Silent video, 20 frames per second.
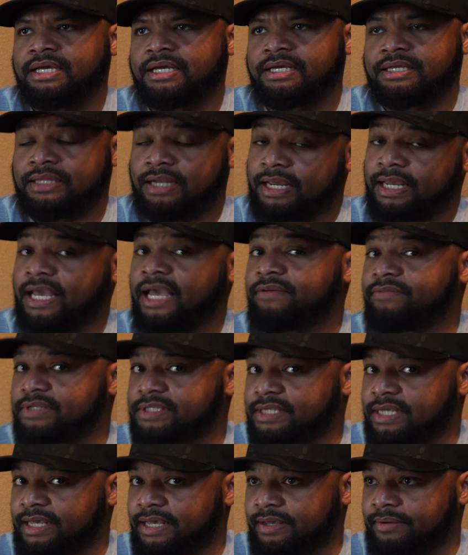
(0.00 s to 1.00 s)
and then I gave
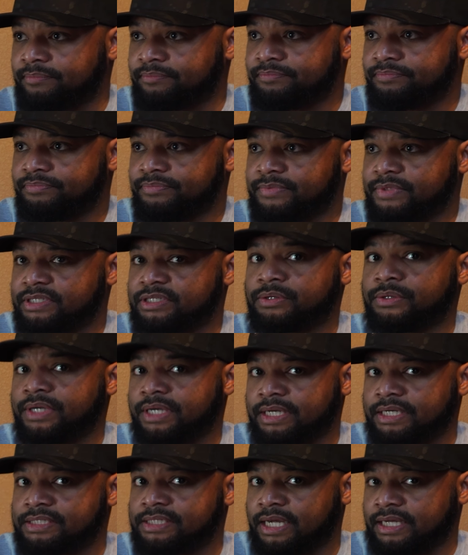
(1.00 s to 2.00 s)
it to him so he
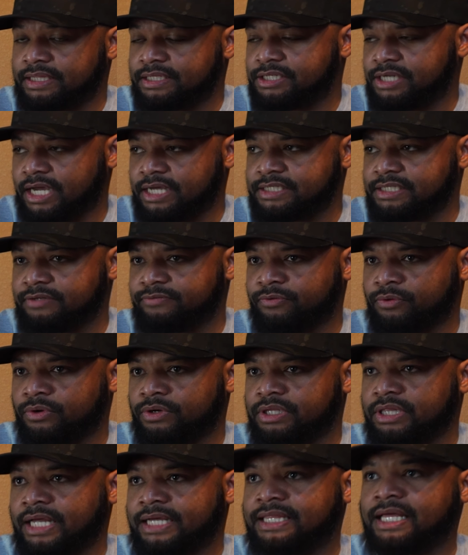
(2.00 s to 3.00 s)
could design the chassis
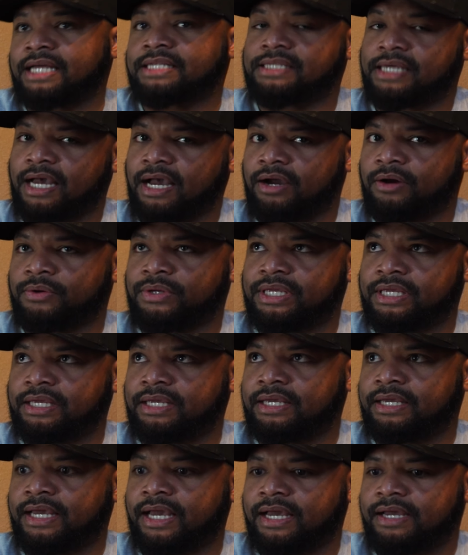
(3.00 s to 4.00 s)
for it. Like, that's how
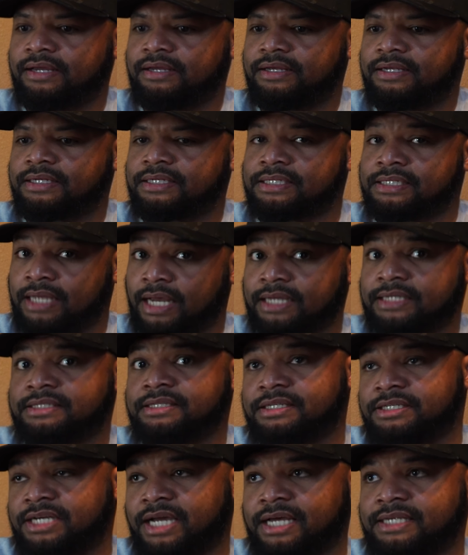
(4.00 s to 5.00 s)
he designs
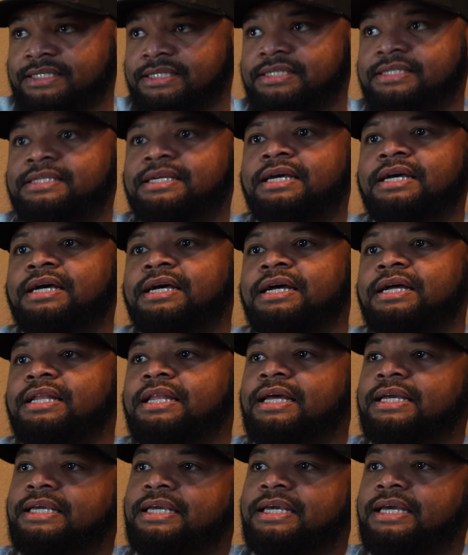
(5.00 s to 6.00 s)
the chassis.
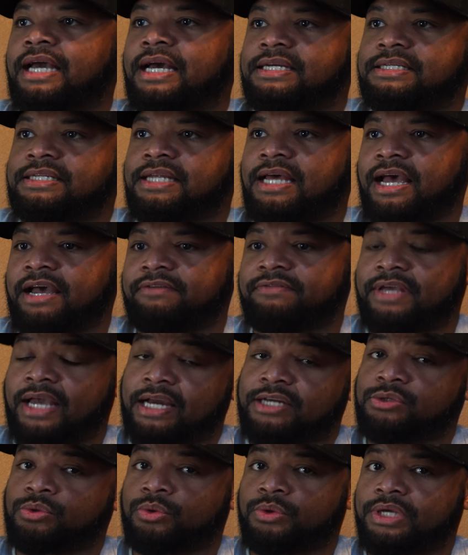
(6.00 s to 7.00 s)
Like, he has to have the
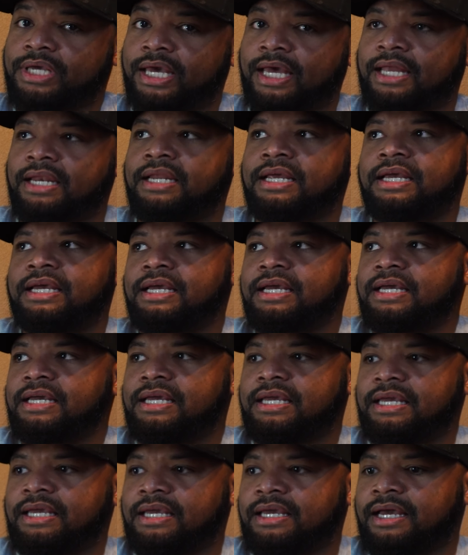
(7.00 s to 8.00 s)
actual kit.
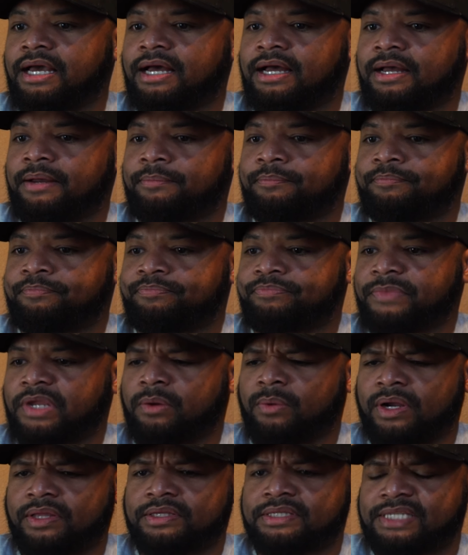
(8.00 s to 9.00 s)
He, around
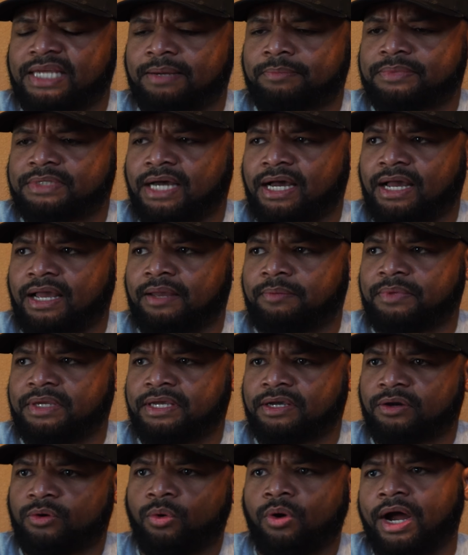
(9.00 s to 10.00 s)
the same time,
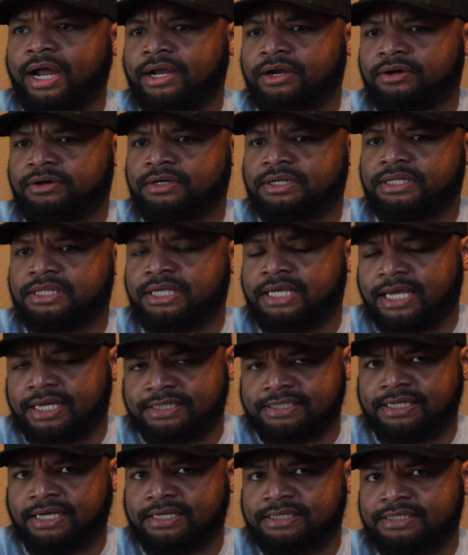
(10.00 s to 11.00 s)
he acquired the
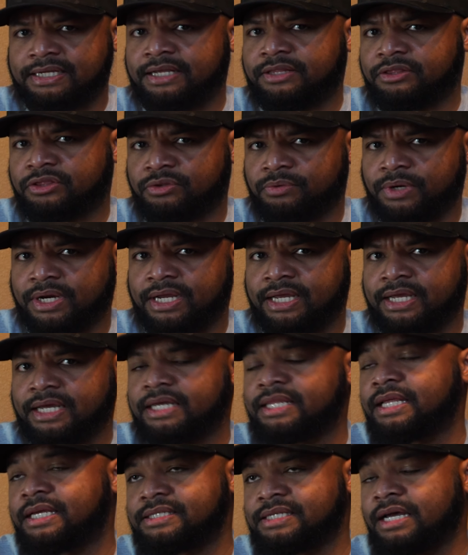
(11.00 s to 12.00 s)
SCX-10
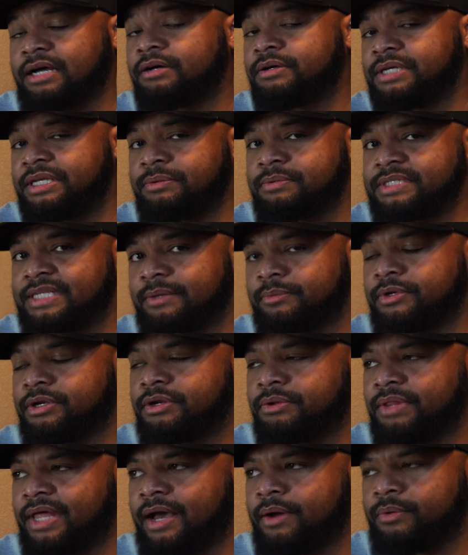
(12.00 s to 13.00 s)
and that's how he was able to
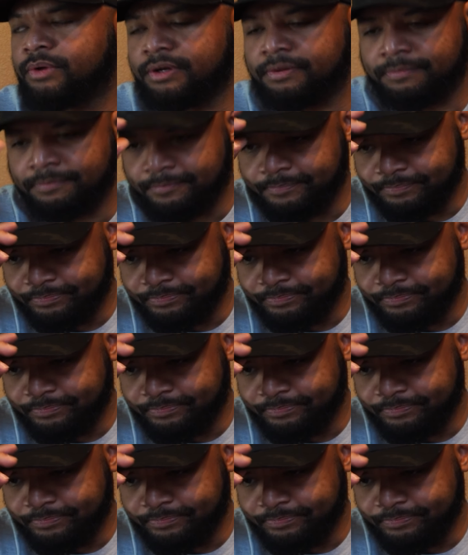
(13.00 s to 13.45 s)
do that one.